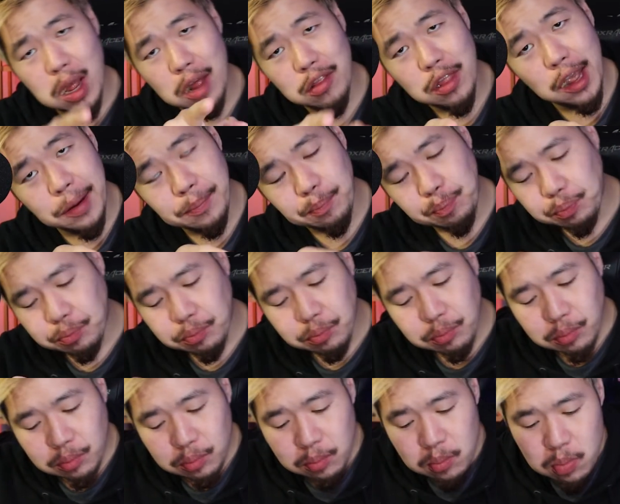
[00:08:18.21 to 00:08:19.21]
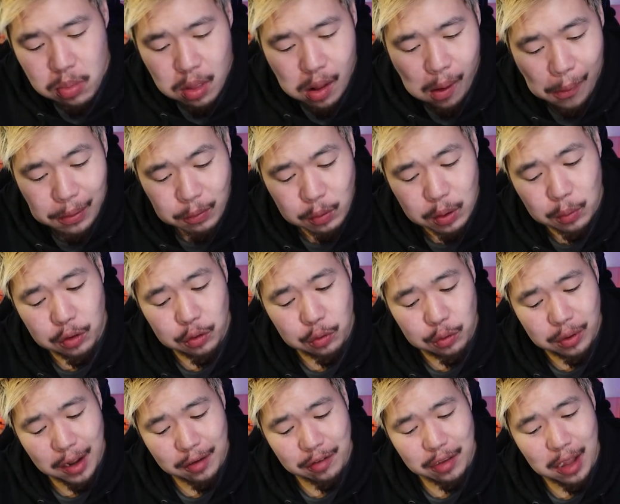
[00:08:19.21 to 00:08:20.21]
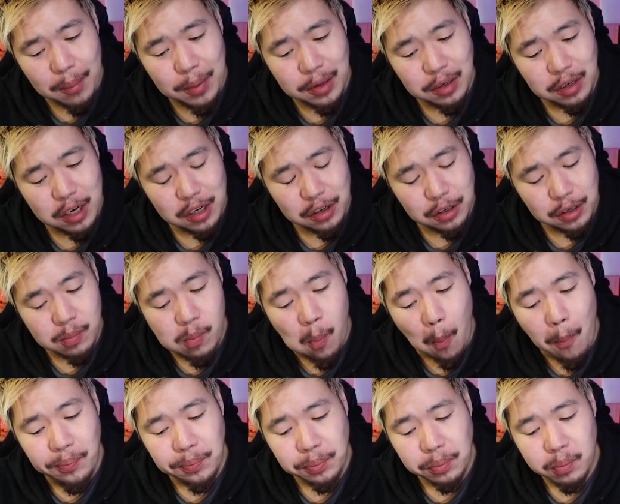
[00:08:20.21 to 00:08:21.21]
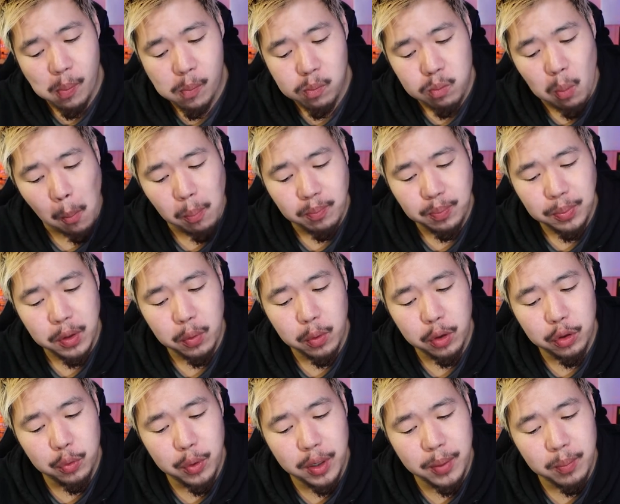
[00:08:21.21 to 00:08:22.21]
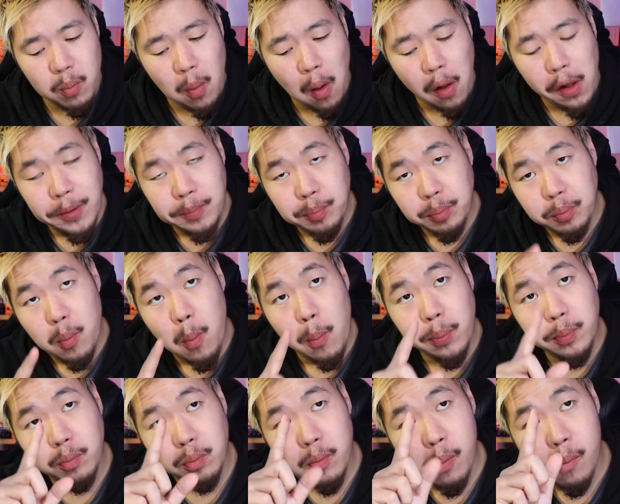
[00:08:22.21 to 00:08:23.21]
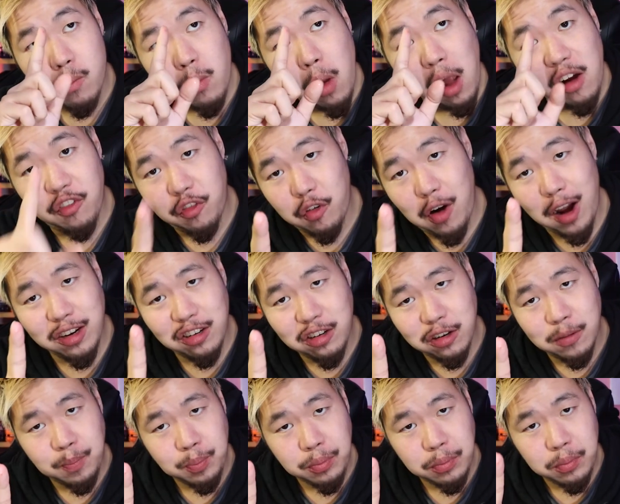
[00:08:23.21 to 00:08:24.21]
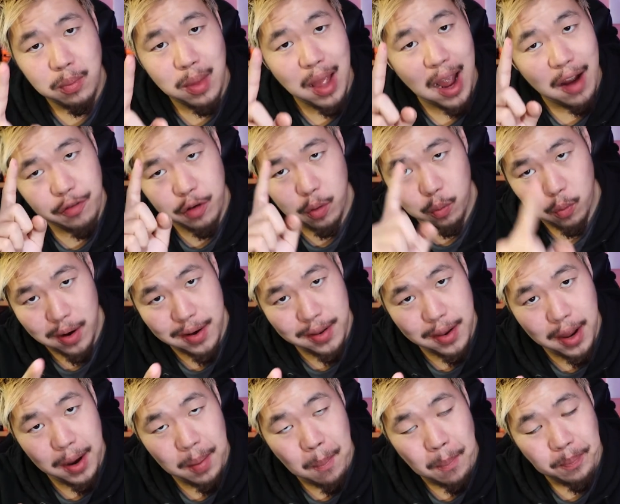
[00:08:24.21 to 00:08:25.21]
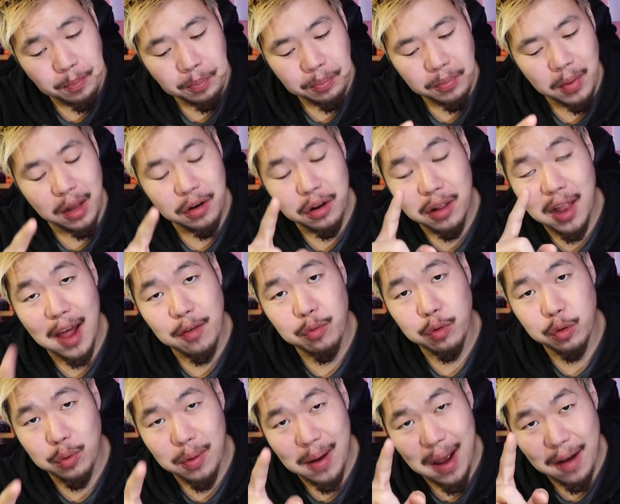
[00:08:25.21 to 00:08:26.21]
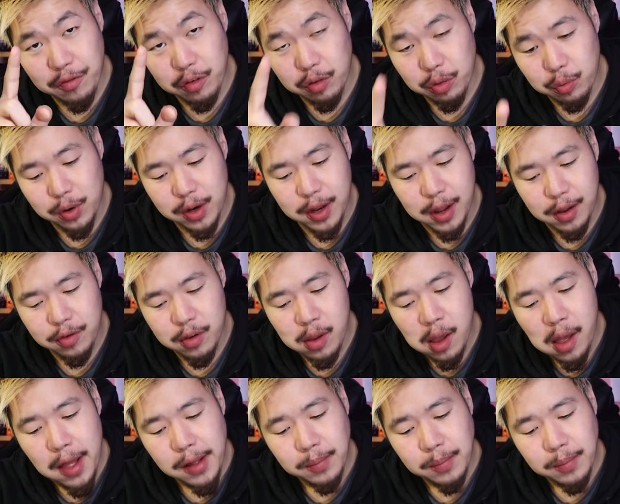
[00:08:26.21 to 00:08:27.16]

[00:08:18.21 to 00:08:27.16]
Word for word: I think what we'll do next time and change it, we'll do it fresh after one day, and the last one do it after three days,